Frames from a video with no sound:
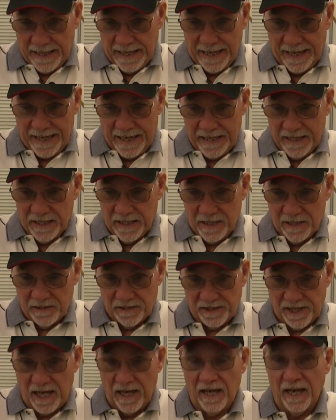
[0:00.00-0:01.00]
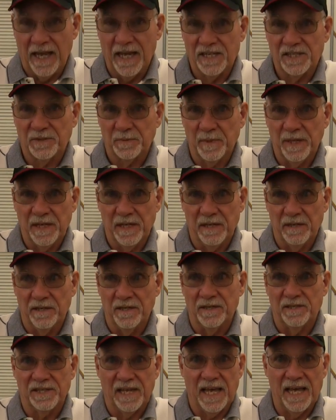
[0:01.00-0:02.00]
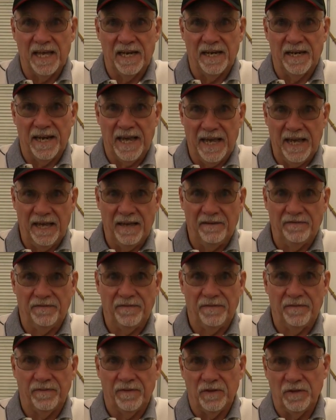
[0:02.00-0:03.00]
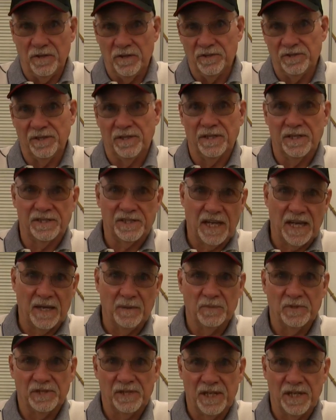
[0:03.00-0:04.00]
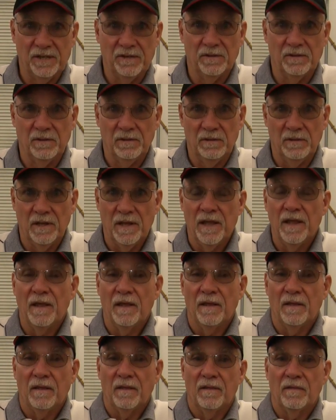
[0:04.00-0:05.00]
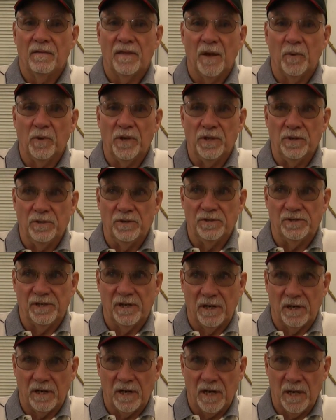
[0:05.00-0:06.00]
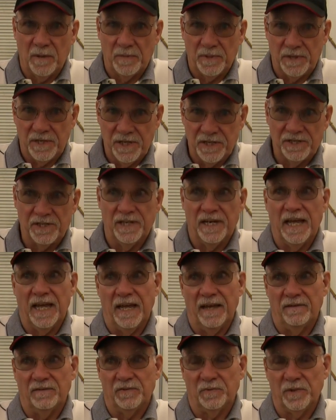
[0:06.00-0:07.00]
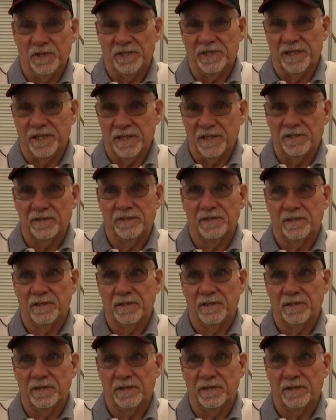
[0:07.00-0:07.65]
And Sal asked me to design a knife using the same steel that we used in our competition knives, which is